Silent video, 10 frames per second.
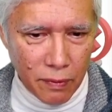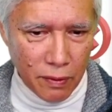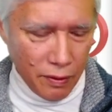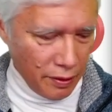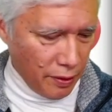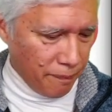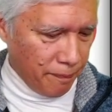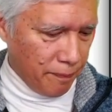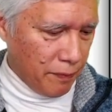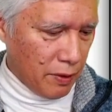There.
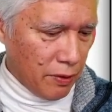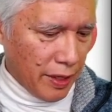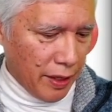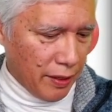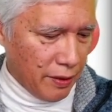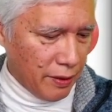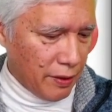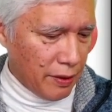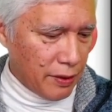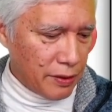Okay.
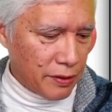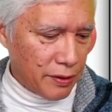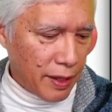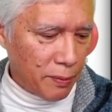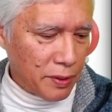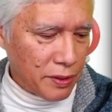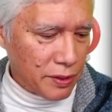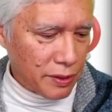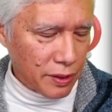So that was